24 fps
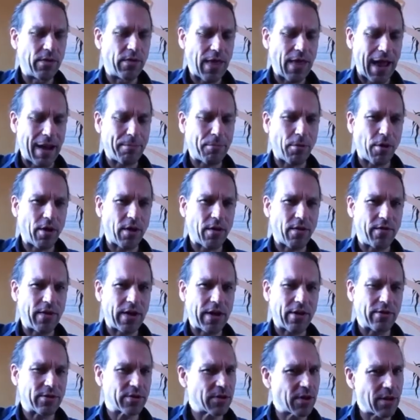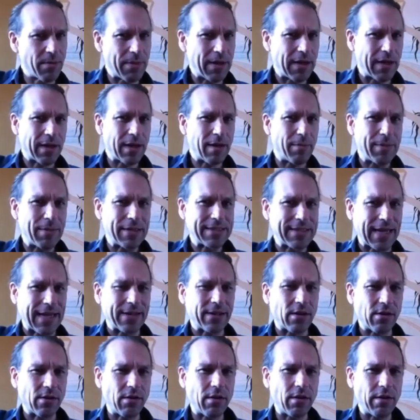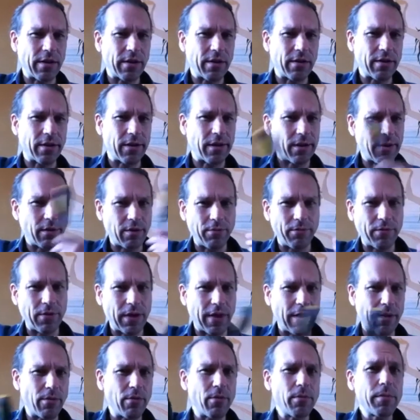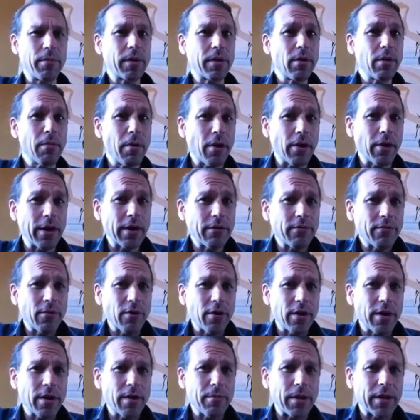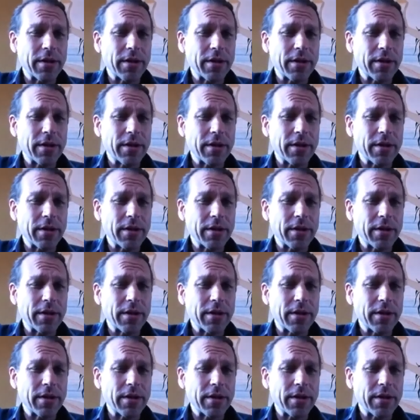that part of the video is going to be a little bit technical, and hopefully it won't be too boring for you.